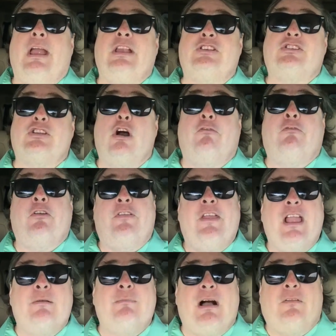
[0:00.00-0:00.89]
And so if we
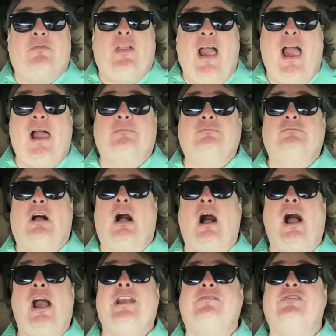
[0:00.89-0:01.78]
think about that,
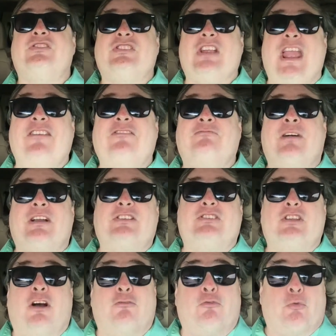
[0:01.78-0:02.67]
I have saved
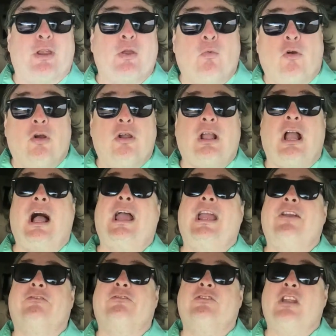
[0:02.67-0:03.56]
myself rework.
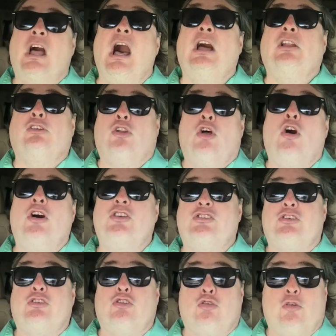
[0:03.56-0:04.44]
I have not
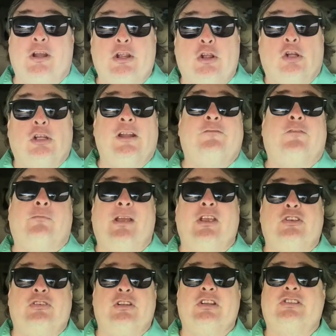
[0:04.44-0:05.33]
lost critical
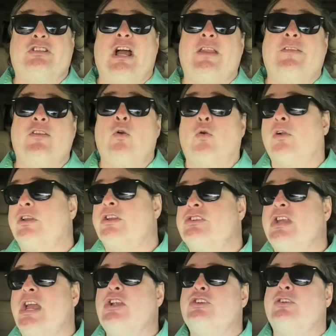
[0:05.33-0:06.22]
information inside the
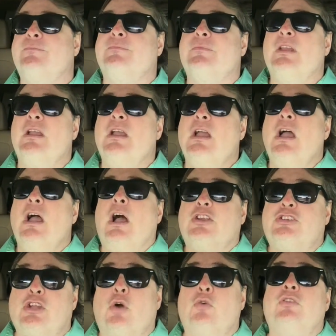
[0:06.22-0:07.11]

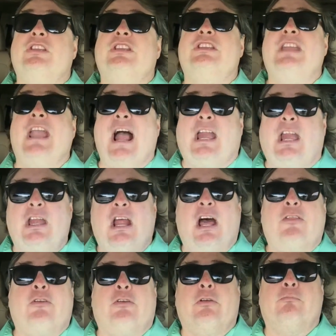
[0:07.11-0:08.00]
organization. So yet
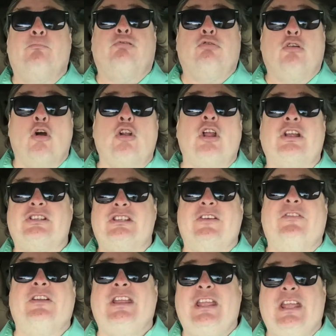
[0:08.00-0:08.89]
another
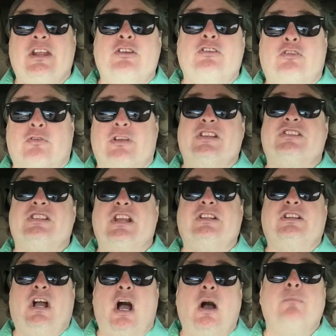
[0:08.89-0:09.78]
productivity increase
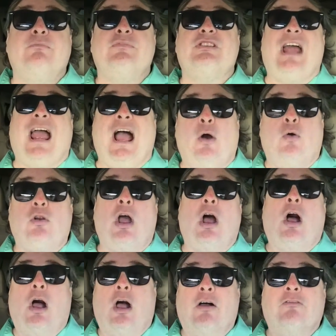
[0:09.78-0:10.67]
that comes out
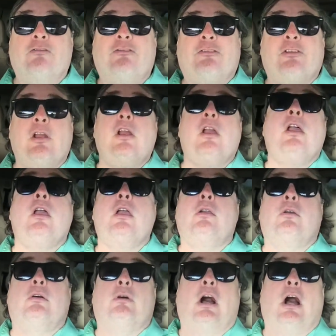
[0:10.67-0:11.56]
of
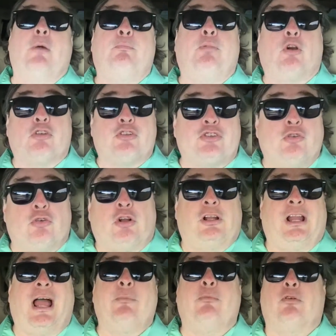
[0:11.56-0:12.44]
personal
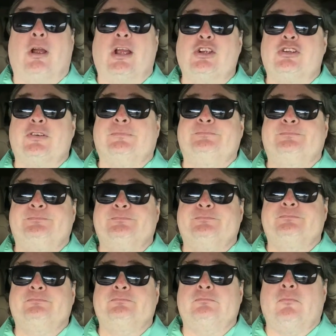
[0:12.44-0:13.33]

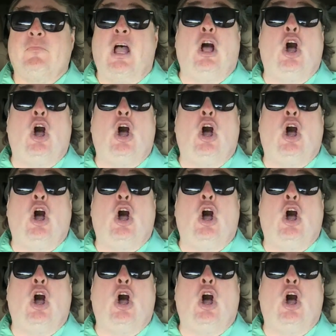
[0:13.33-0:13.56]
collaboration.